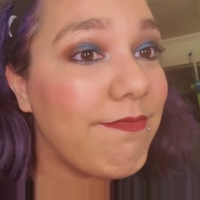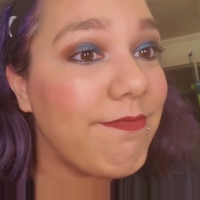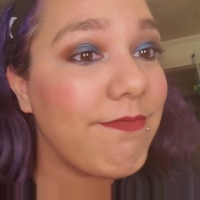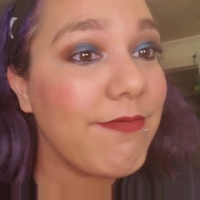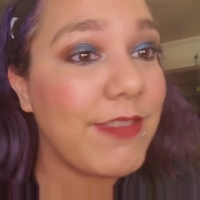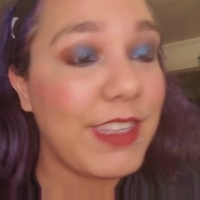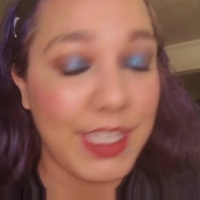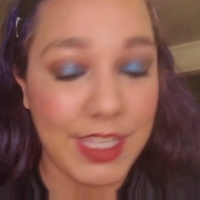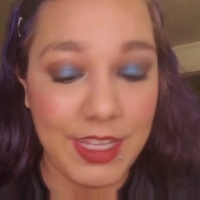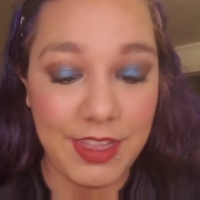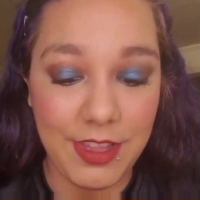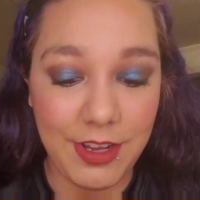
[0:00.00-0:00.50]

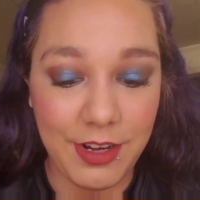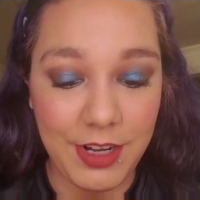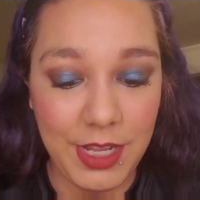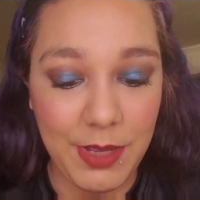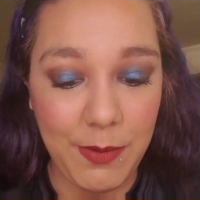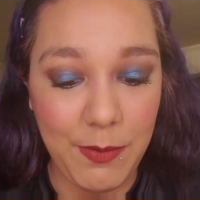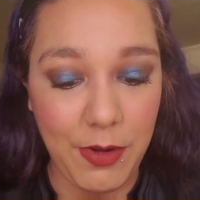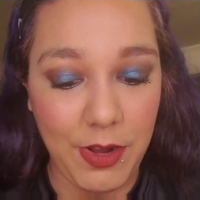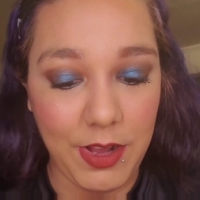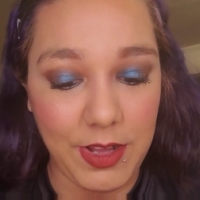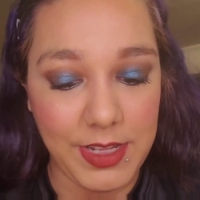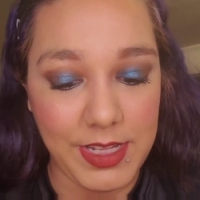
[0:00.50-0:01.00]
It's a learning
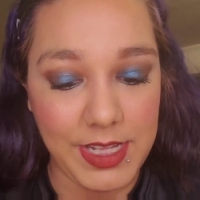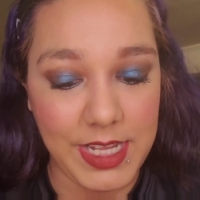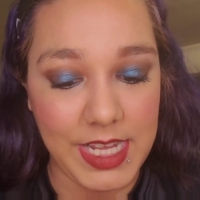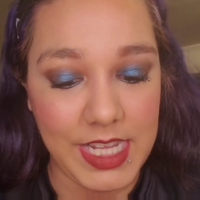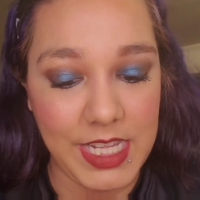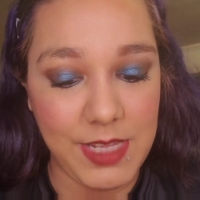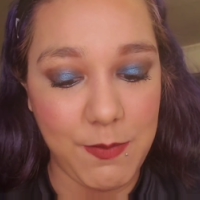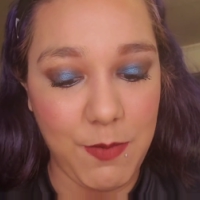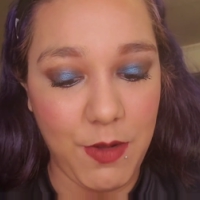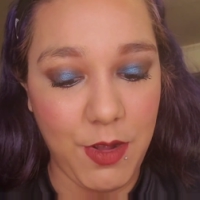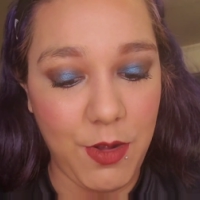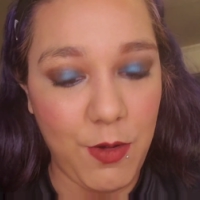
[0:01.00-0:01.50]

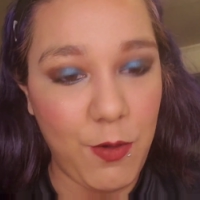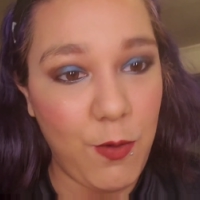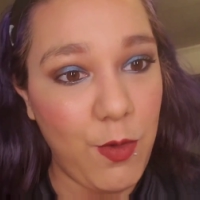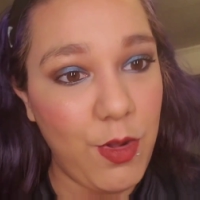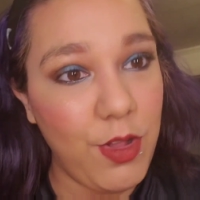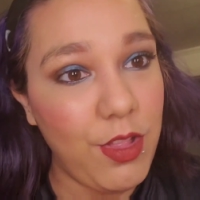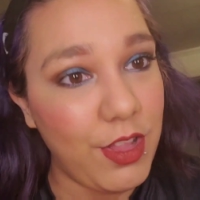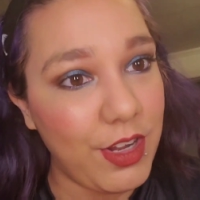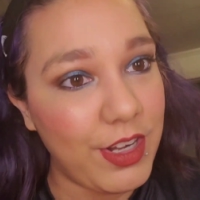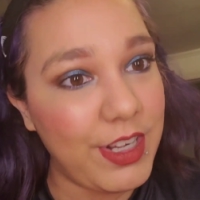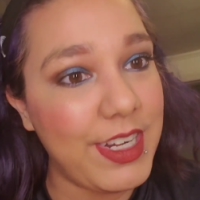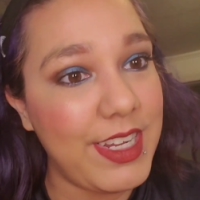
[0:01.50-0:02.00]
process, but we'll
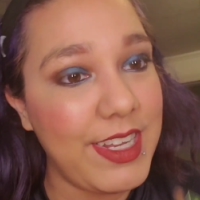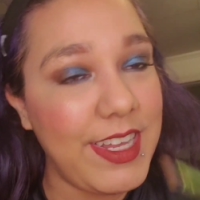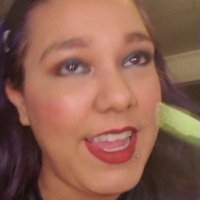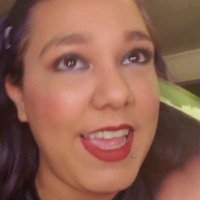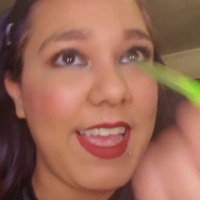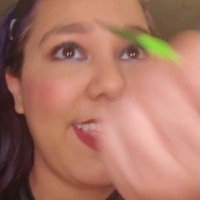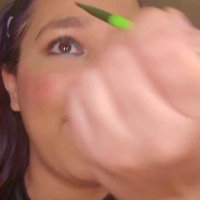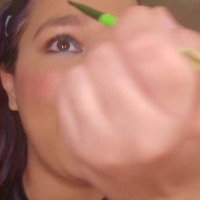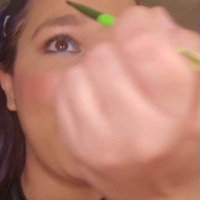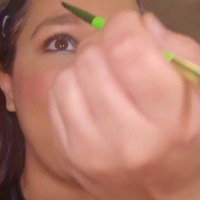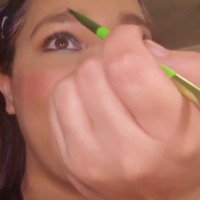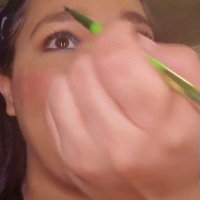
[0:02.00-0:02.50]
learn
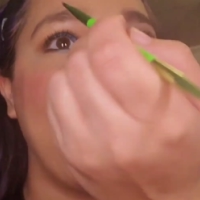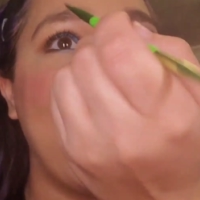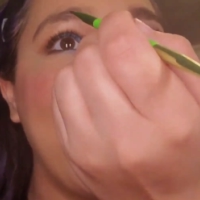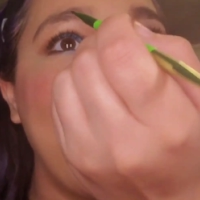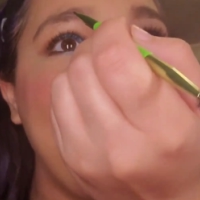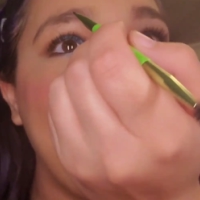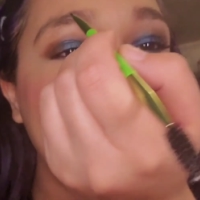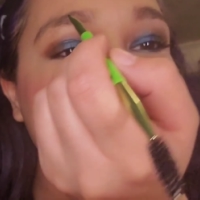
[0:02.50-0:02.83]
together.